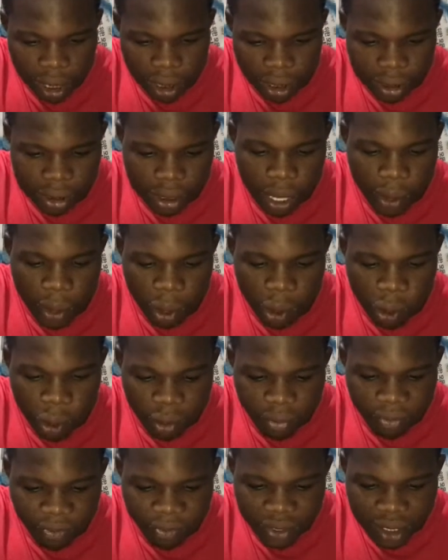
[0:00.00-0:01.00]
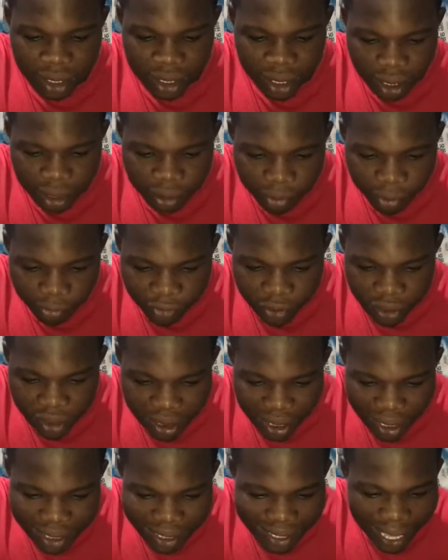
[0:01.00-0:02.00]
the record
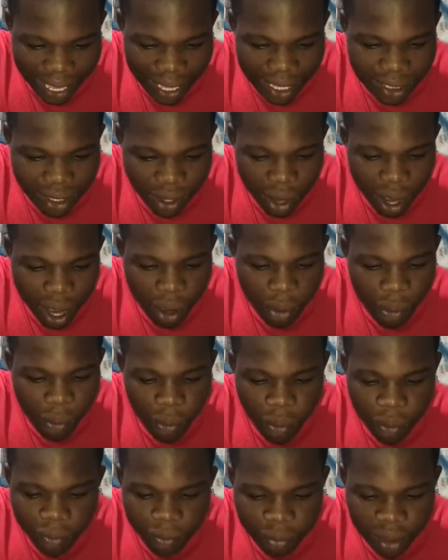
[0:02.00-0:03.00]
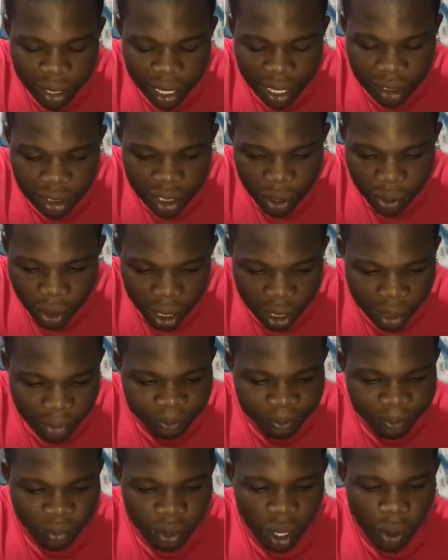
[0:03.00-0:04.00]
features Nigerian
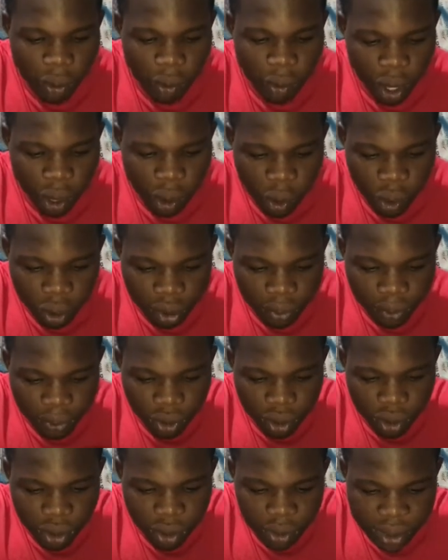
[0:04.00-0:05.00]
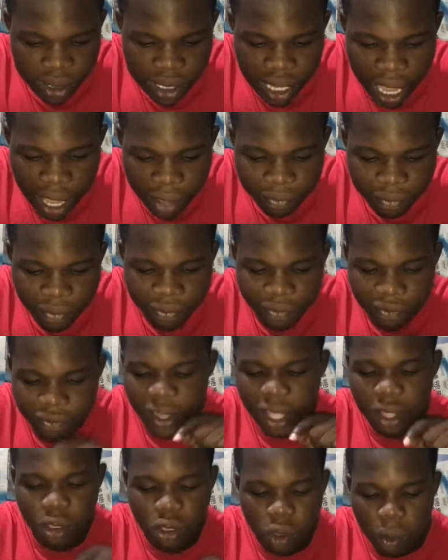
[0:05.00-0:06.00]
record producer
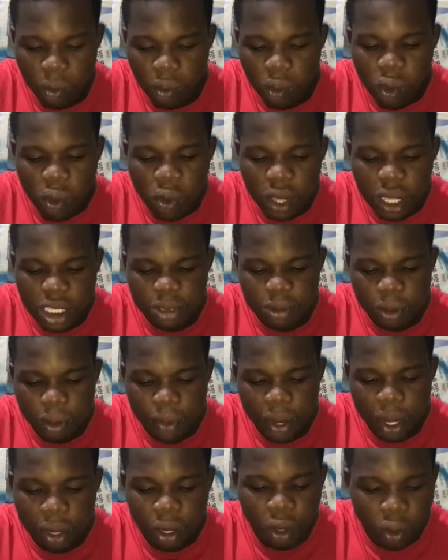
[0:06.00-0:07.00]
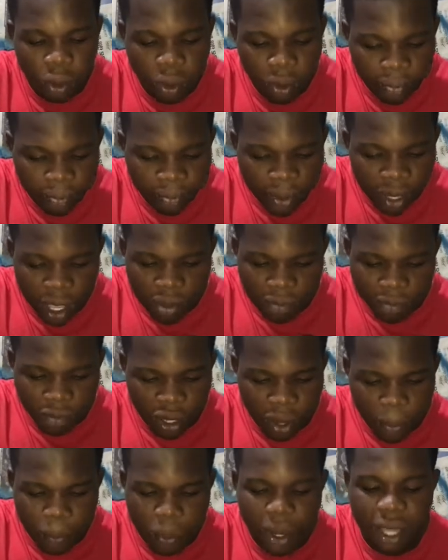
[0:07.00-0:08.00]
Phantom, who is popularly known for
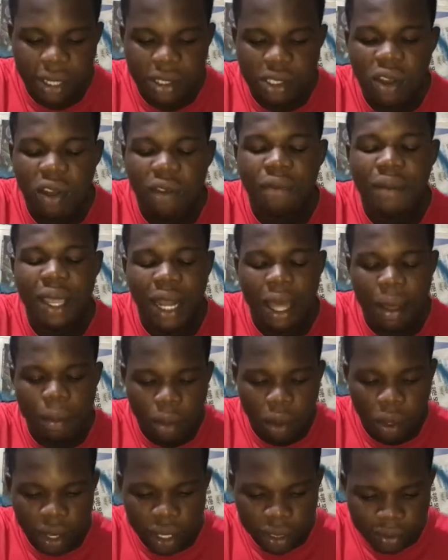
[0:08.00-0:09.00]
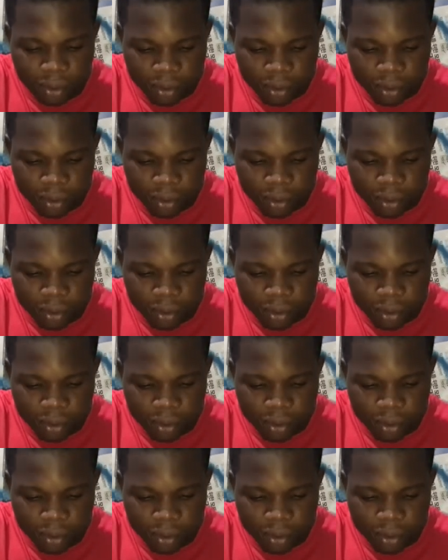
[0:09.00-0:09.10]
the production of Burna Boy